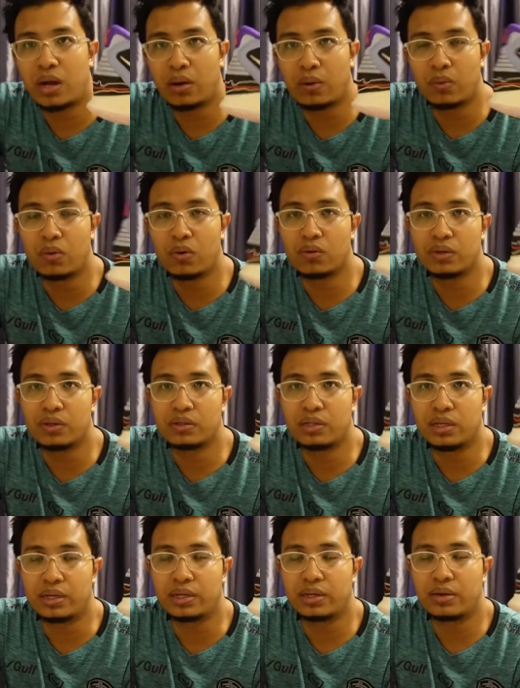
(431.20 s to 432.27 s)
I wore this
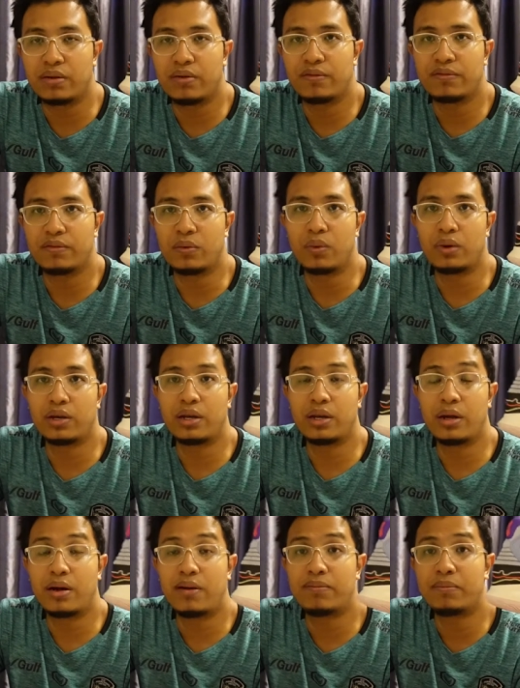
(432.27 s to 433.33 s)
like for
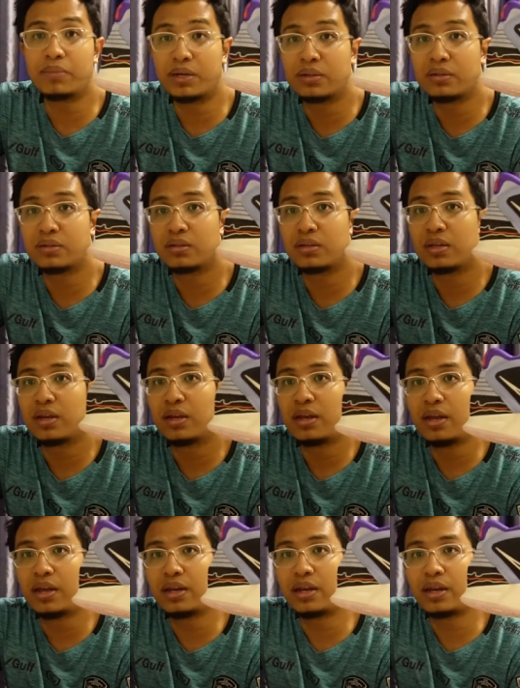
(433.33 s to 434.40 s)
1.5 months,
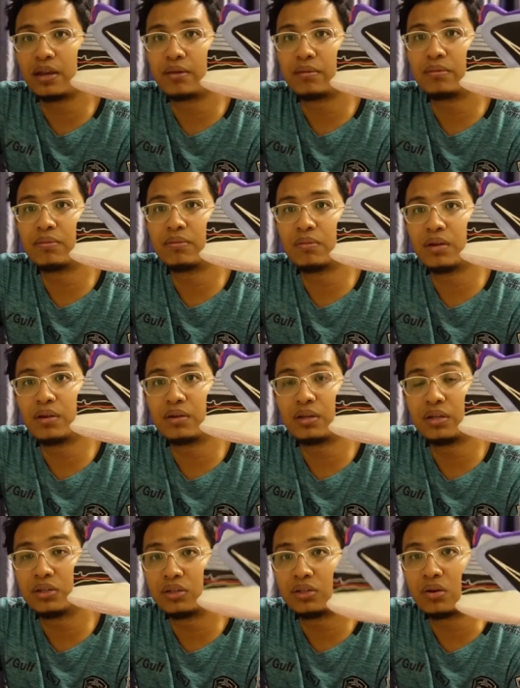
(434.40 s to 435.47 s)
and I am
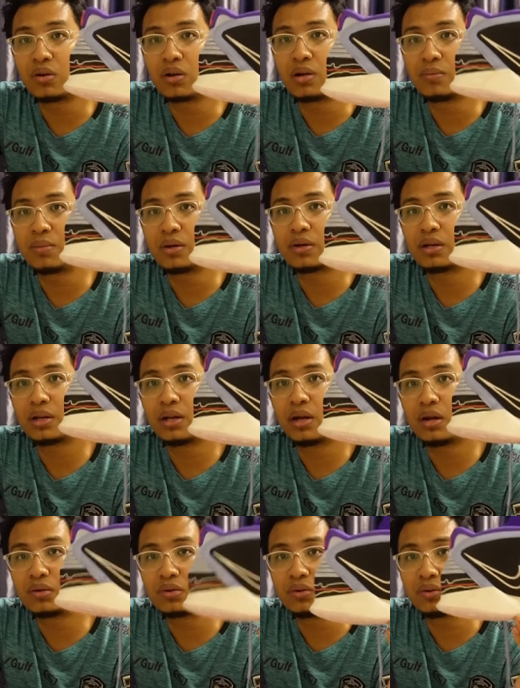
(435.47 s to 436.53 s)
really shocked about
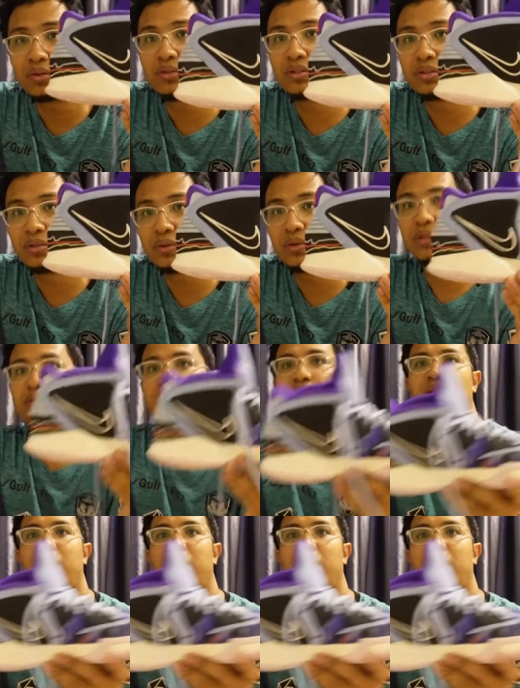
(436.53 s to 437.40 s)
how good this shoe is.